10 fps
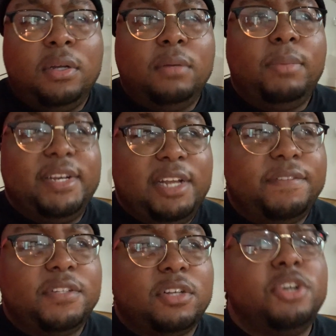But I
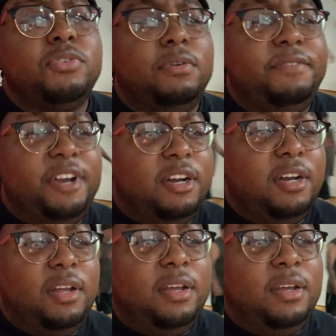definitely talked to
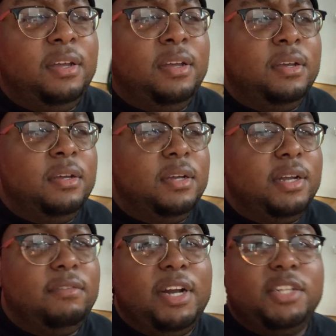Rivera
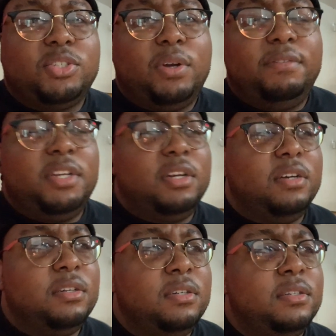and Roddy Suavino.